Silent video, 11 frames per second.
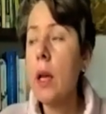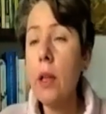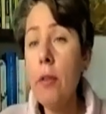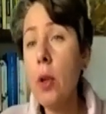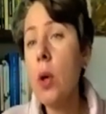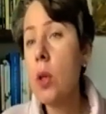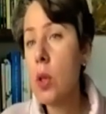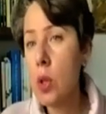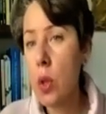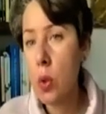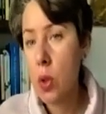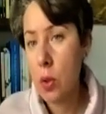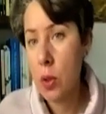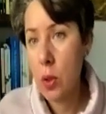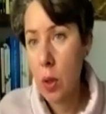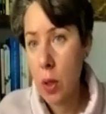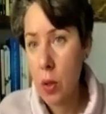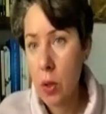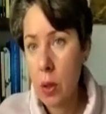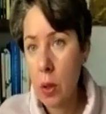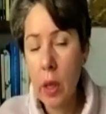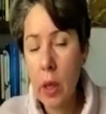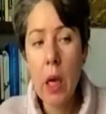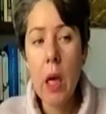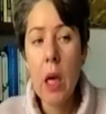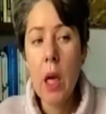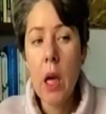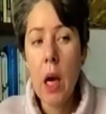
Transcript: And if you're in a social situation, okay,